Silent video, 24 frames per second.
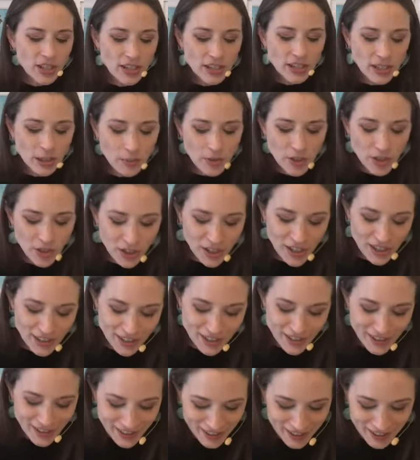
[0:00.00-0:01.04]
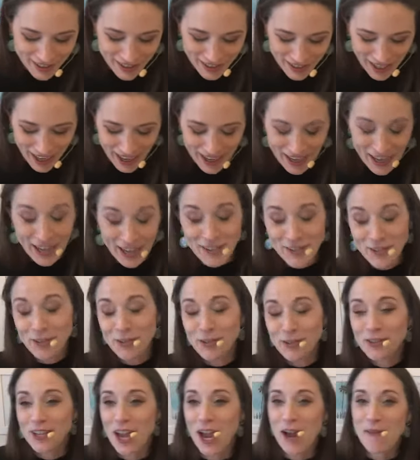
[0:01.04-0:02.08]
because I'm curious. I
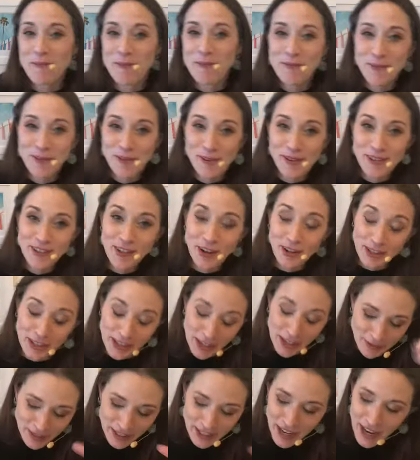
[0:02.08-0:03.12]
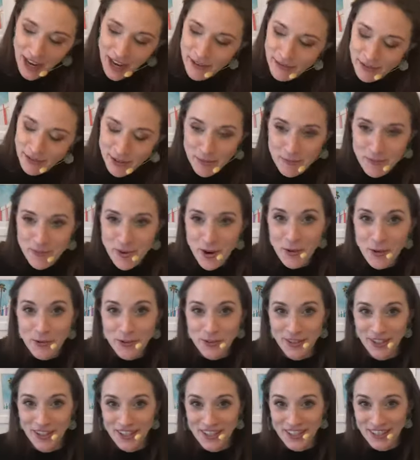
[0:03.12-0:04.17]
told Kat before we started, I was like, I have some
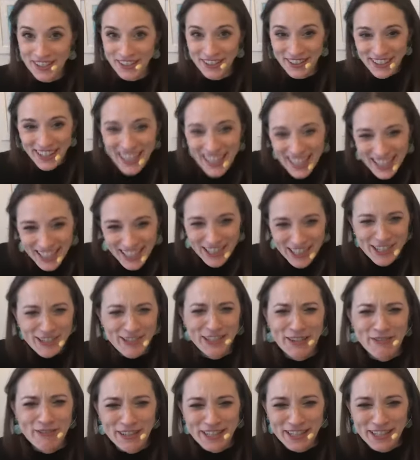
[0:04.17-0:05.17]
notes on you. She was like, what